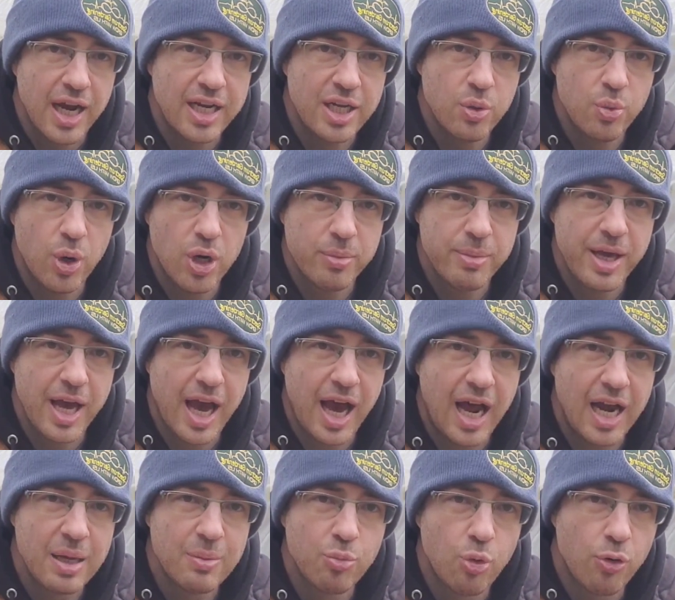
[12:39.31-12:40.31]
and you want to be
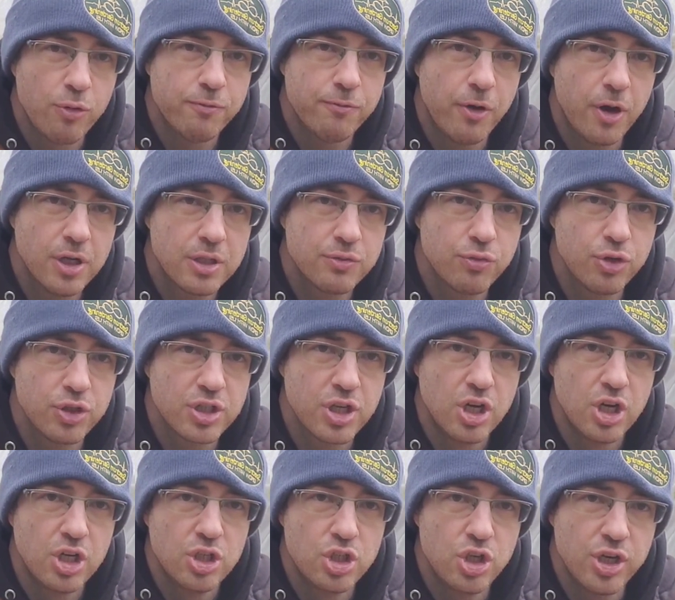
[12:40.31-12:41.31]
adding more phosphorus